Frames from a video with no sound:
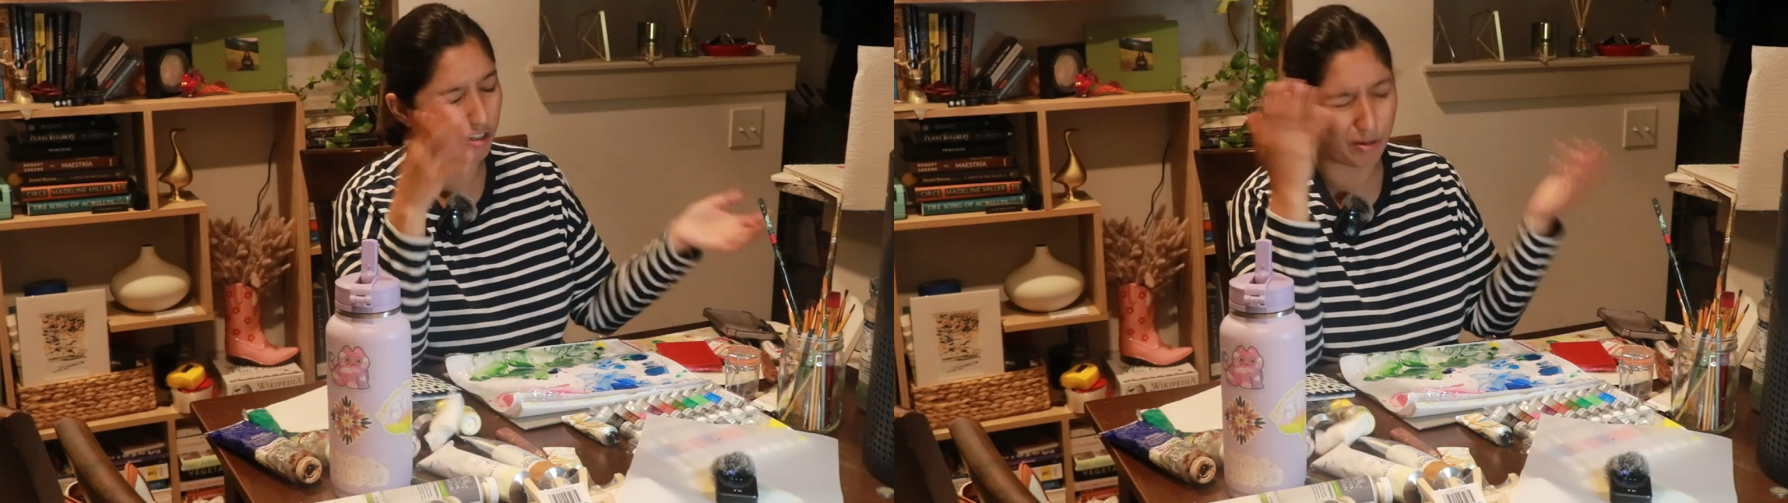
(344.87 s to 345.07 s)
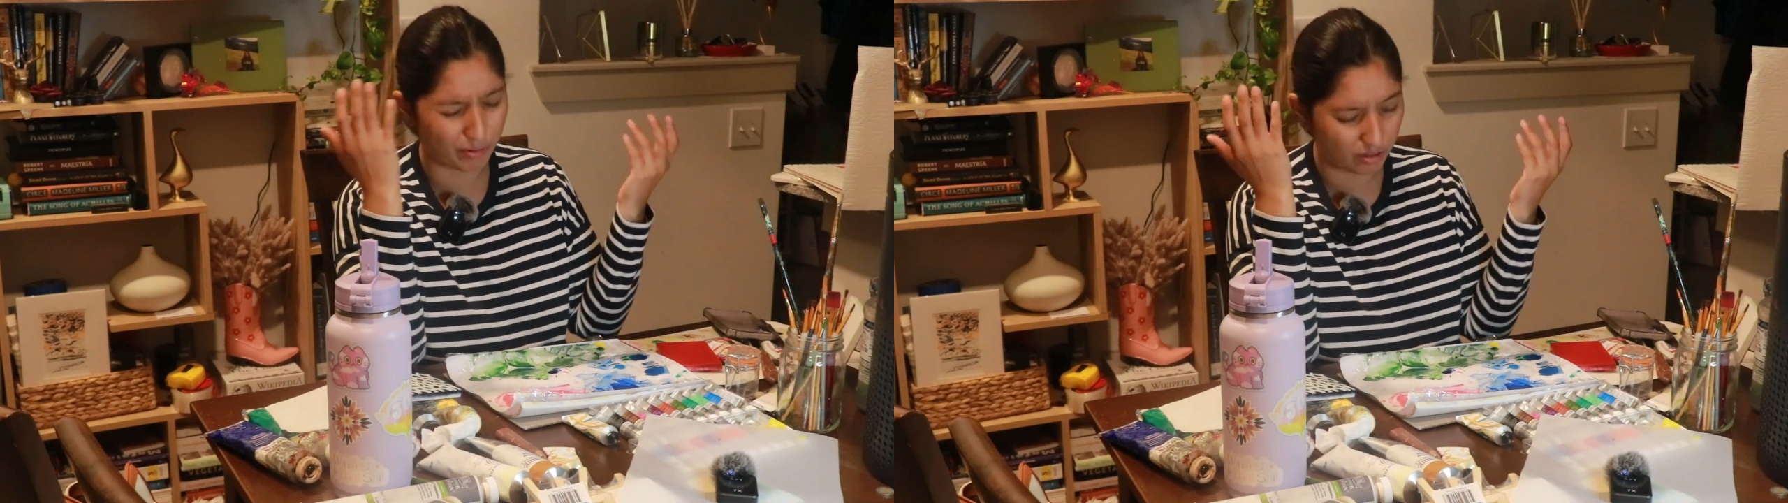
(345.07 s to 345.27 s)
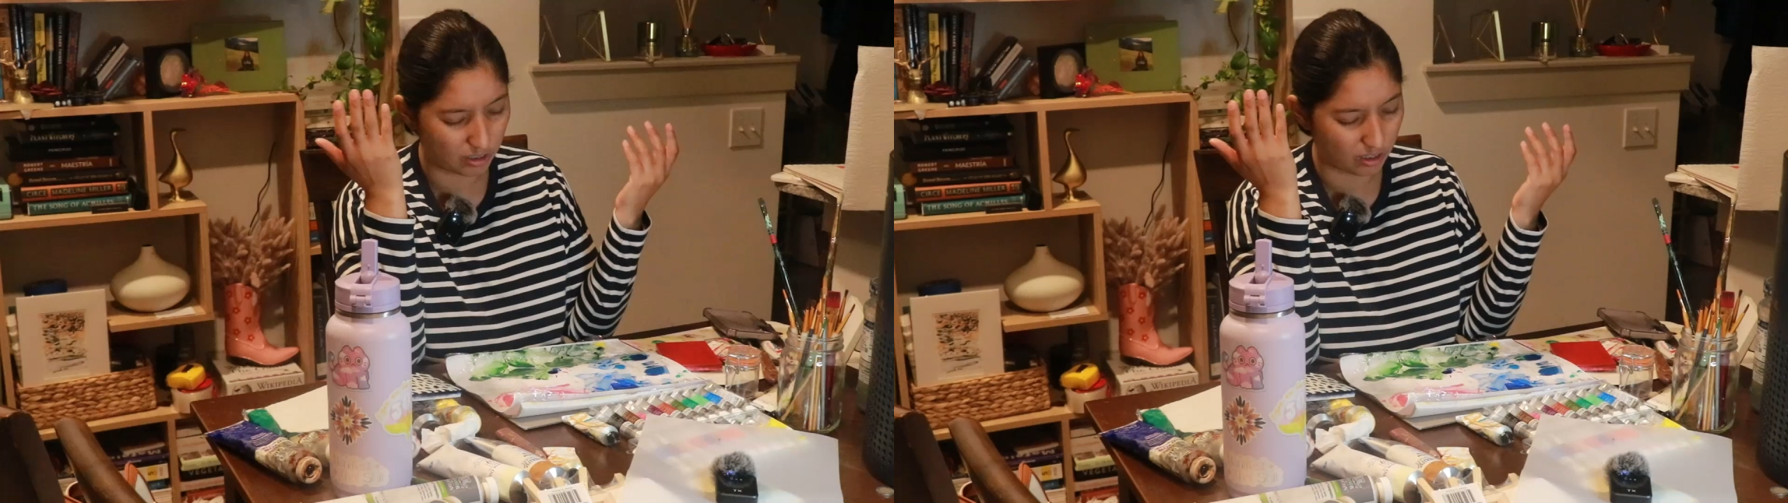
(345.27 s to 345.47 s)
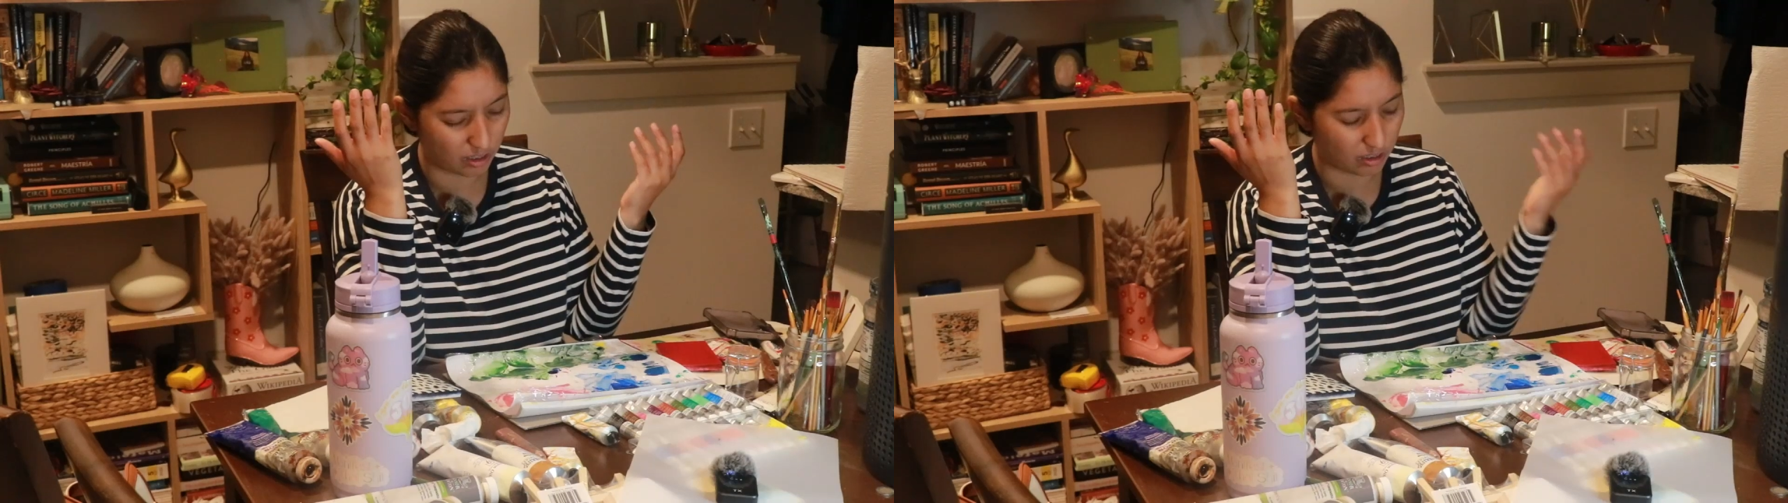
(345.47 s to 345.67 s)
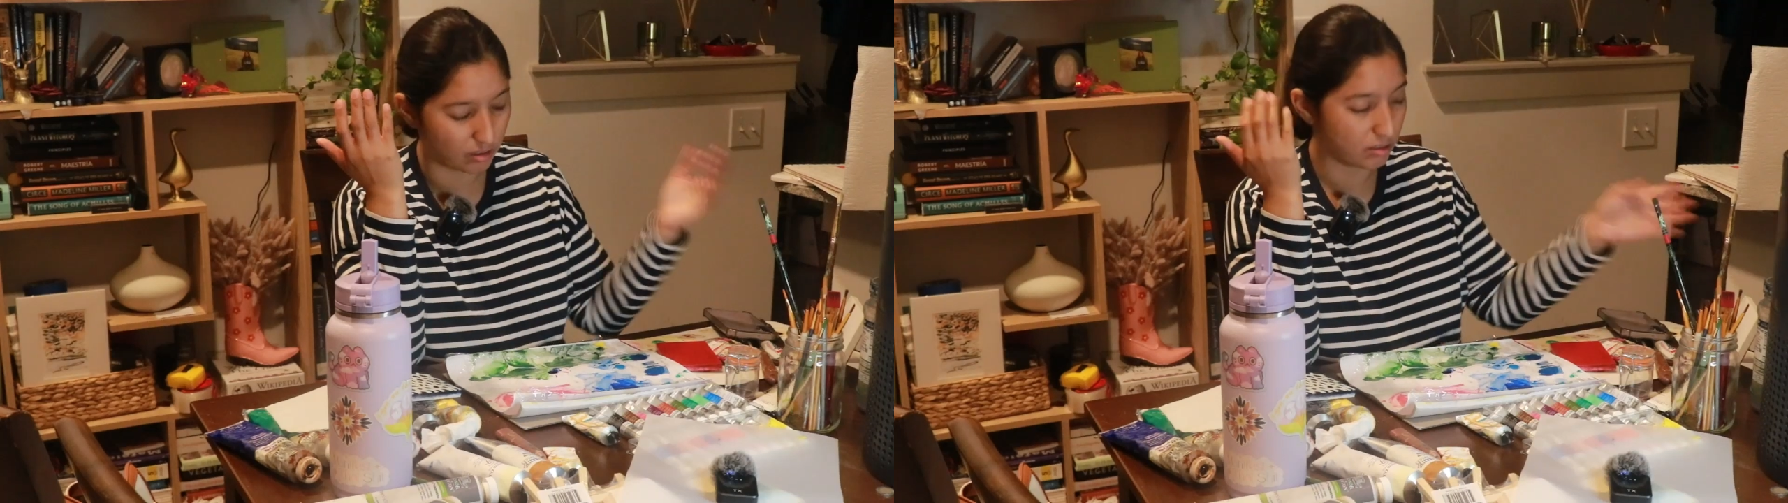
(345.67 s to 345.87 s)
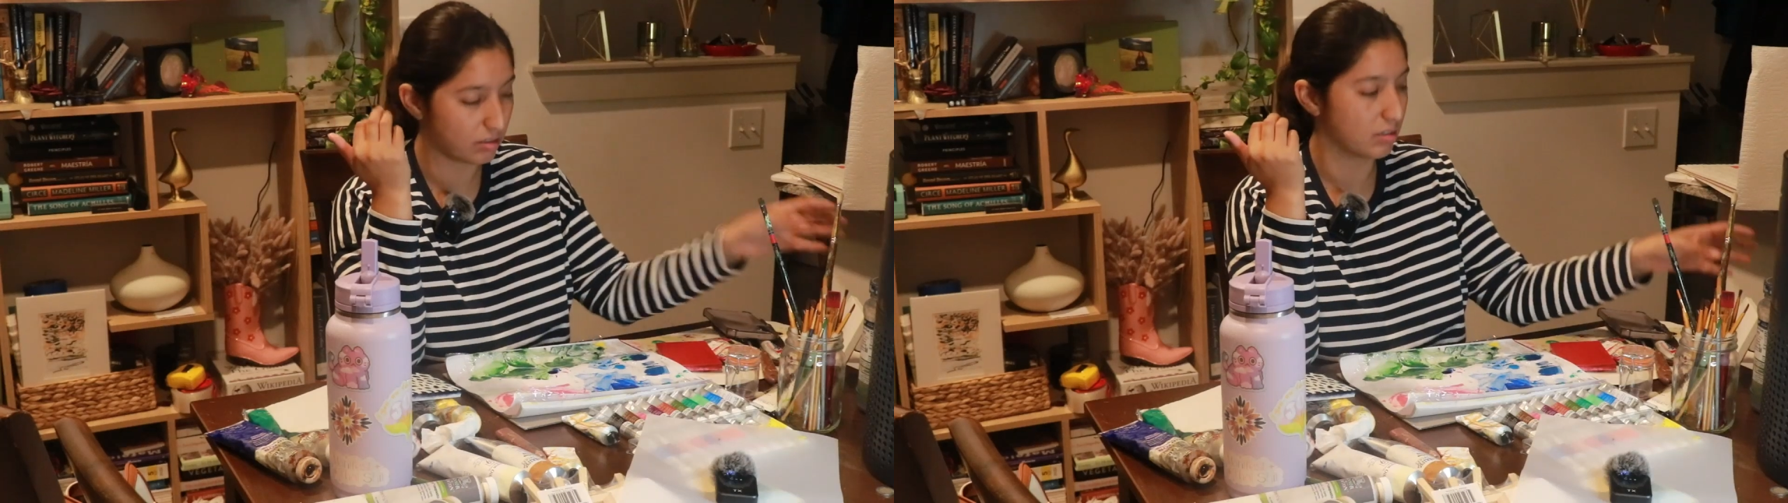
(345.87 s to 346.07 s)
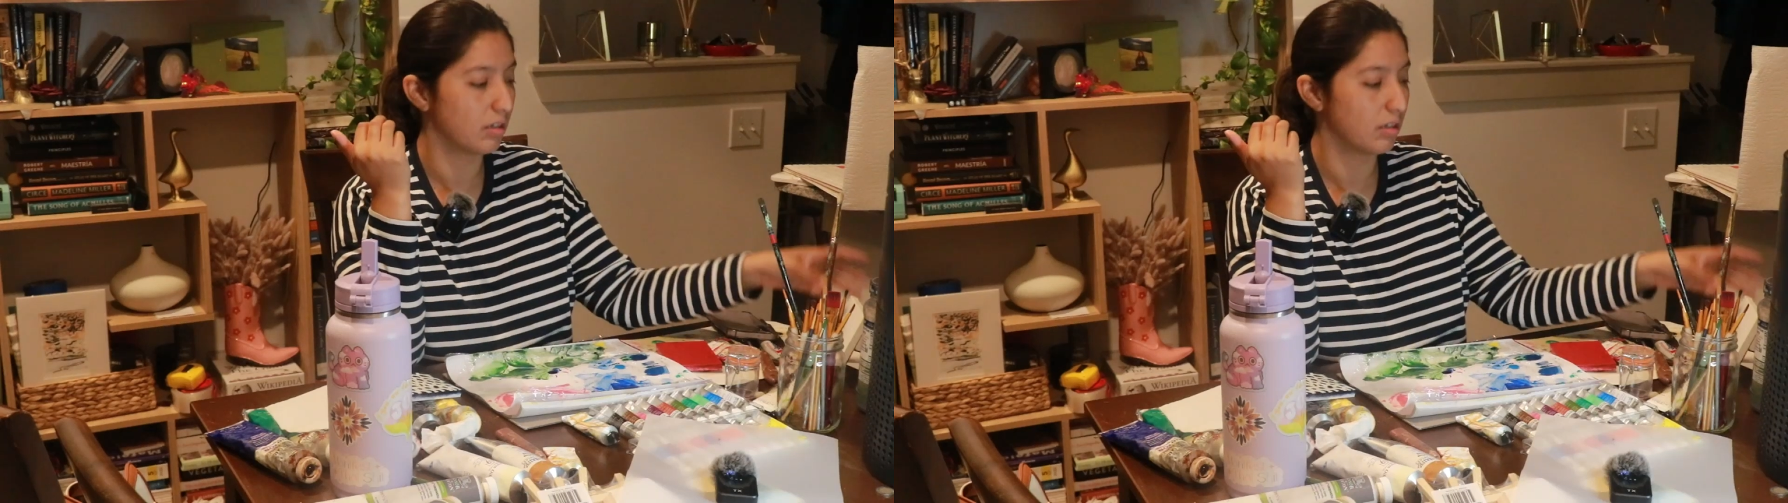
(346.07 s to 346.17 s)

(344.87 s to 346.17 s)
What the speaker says: Think about the kids.